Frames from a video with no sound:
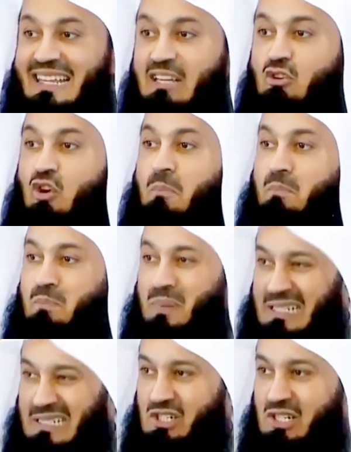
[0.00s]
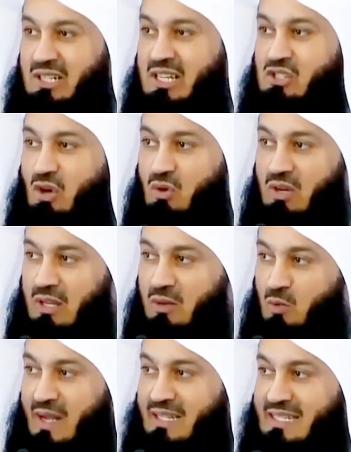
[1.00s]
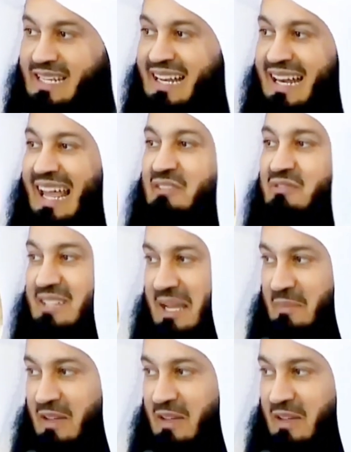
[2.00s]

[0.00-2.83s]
the compulsion is only once in a lifetime.